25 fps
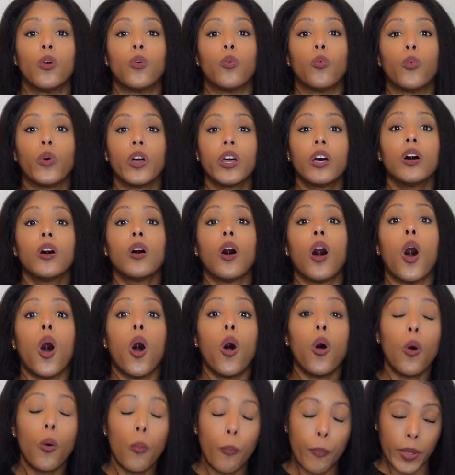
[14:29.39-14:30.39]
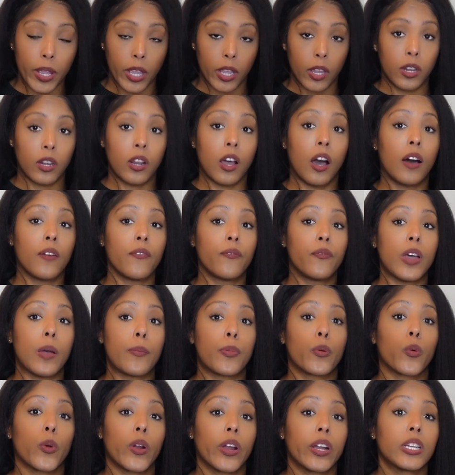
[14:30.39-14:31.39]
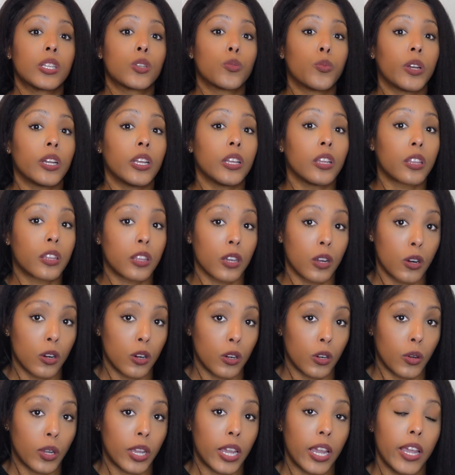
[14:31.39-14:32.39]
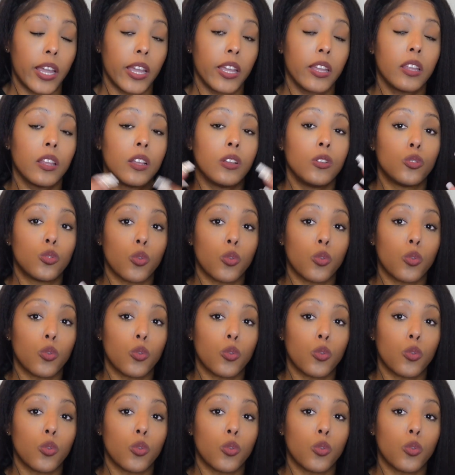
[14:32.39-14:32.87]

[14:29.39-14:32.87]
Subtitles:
will open on February 23rd, okay?